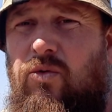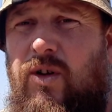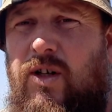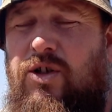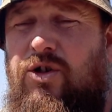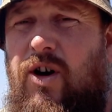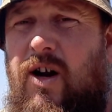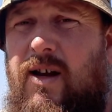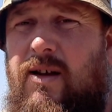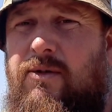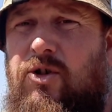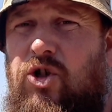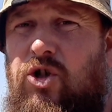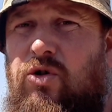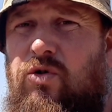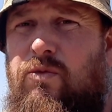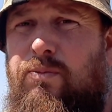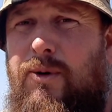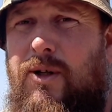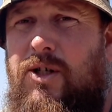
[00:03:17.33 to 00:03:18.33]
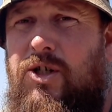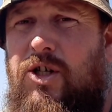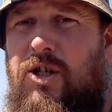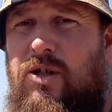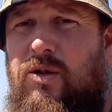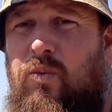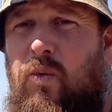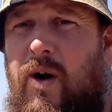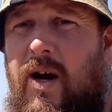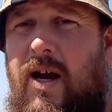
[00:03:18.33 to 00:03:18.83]
I try and choose
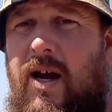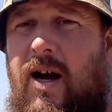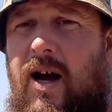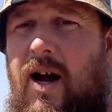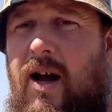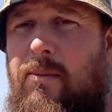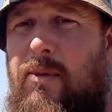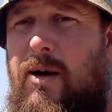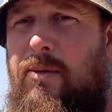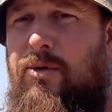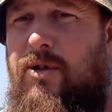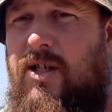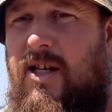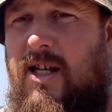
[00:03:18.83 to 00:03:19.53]
places where I'm able to